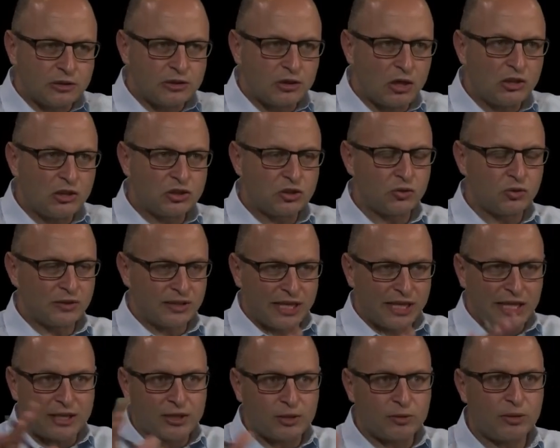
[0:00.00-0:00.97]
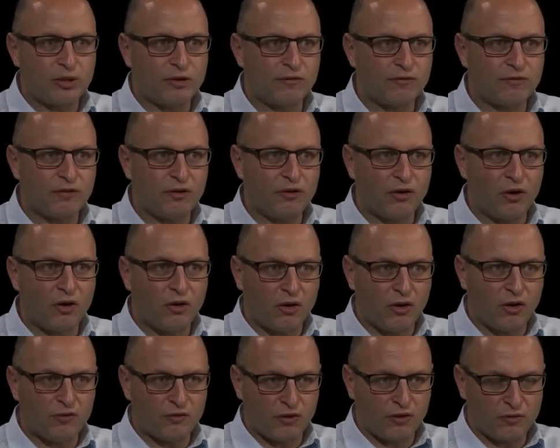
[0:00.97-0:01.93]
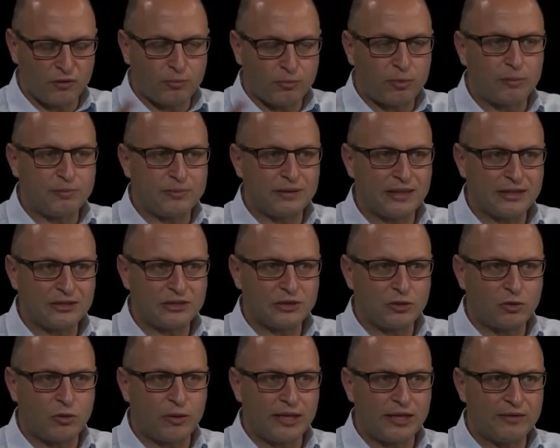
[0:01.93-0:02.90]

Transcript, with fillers: a certain category of, of, of, the population quite